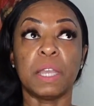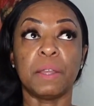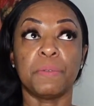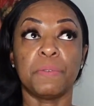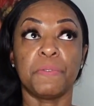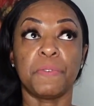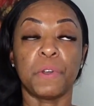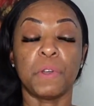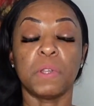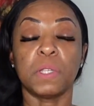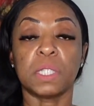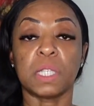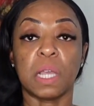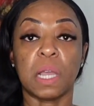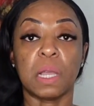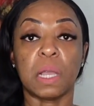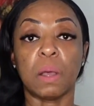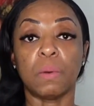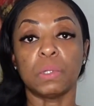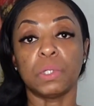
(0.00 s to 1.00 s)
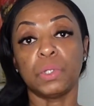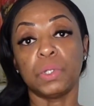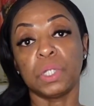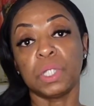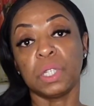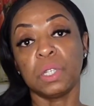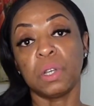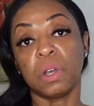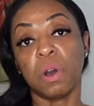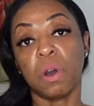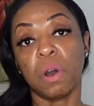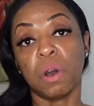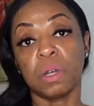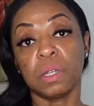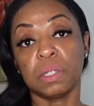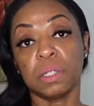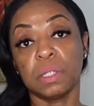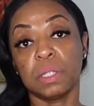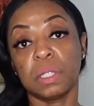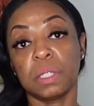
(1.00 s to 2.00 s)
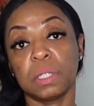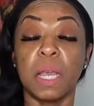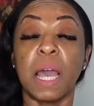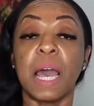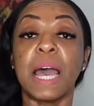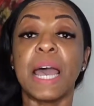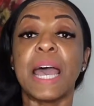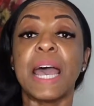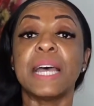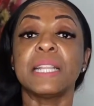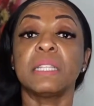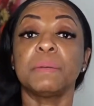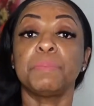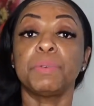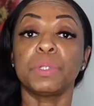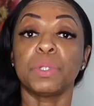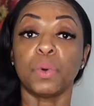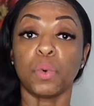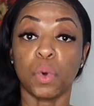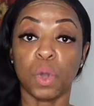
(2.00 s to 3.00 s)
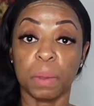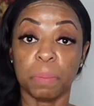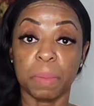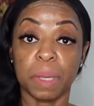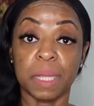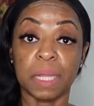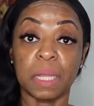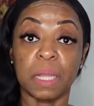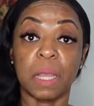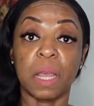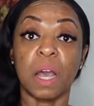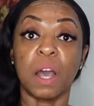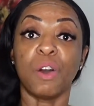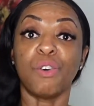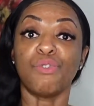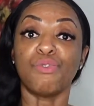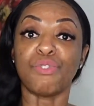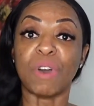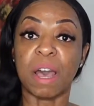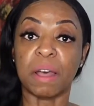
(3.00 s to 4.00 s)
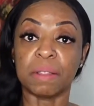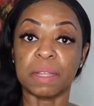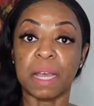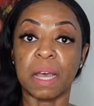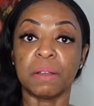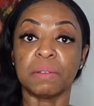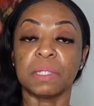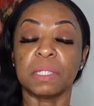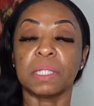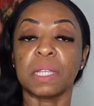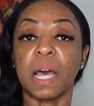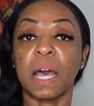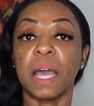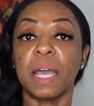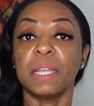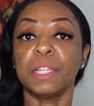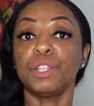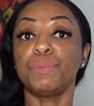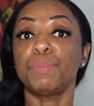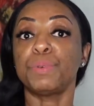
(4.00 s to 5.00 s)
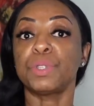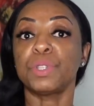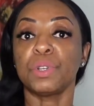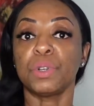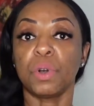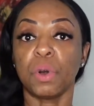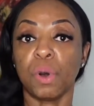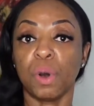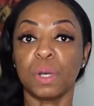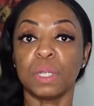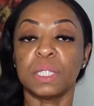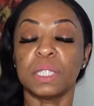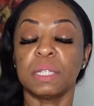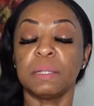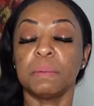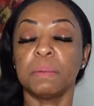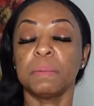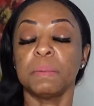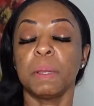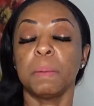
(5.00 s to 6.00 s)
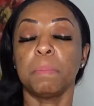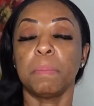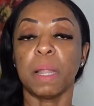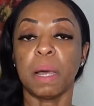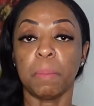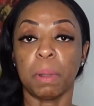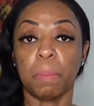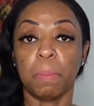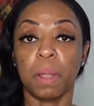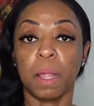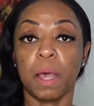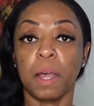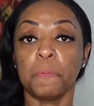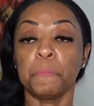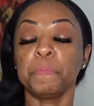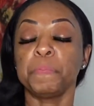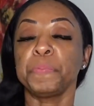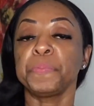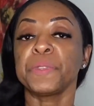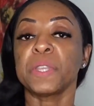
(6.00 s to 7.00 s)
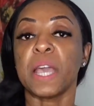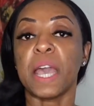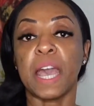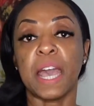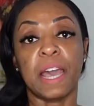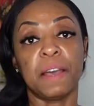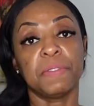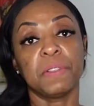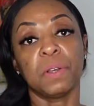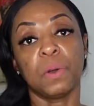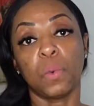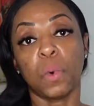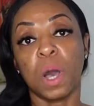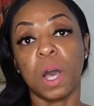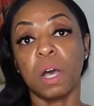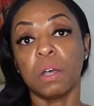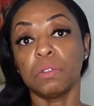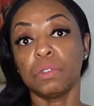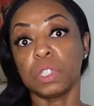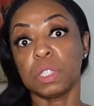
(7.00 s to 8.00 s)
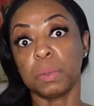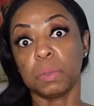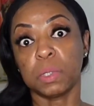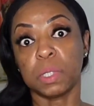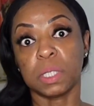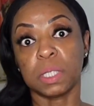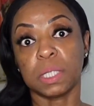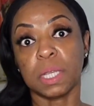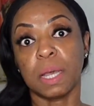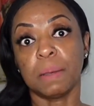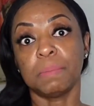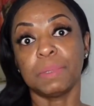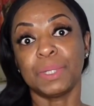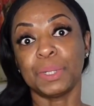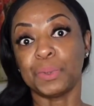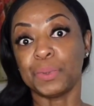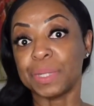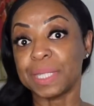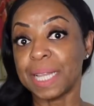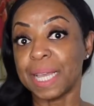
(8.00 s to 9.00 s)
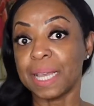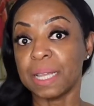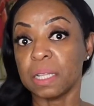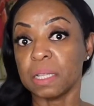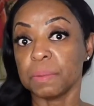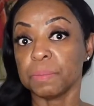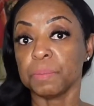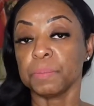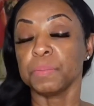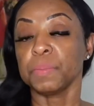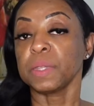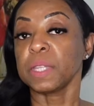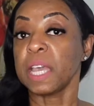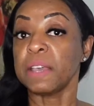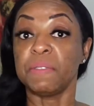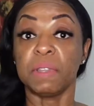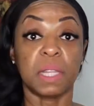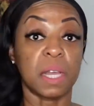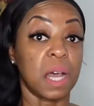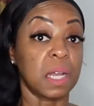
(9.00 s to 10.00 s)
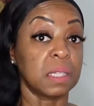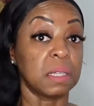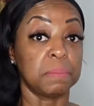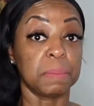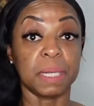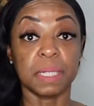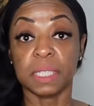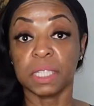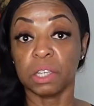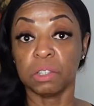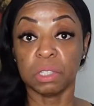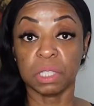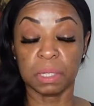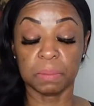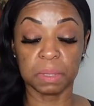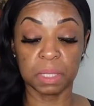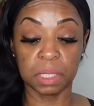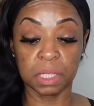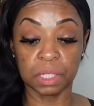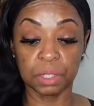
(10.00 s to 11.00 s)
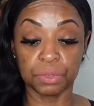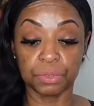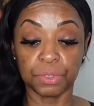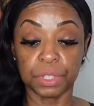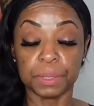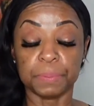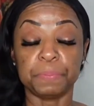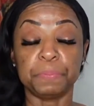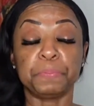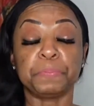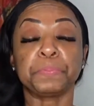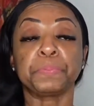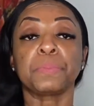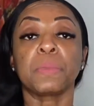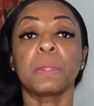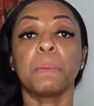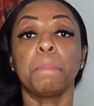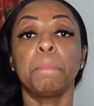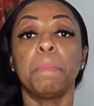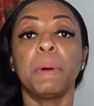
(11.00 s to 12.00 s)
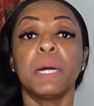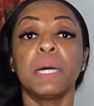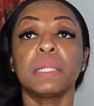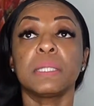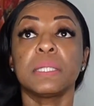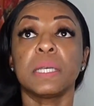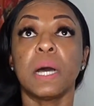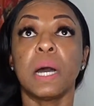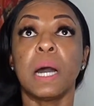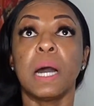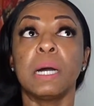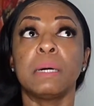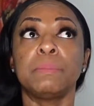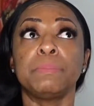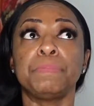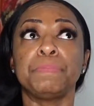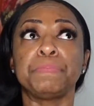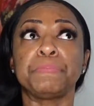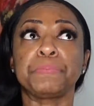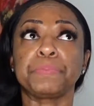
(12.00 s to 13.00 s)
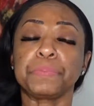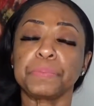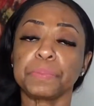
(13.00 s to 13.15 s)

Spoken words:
first I was using the gauze. I had to put the ointment around the outside. You put the gauze in, blah blah blah. After a while you're supposed to stop doing that. Every doctor might tell you something different, but the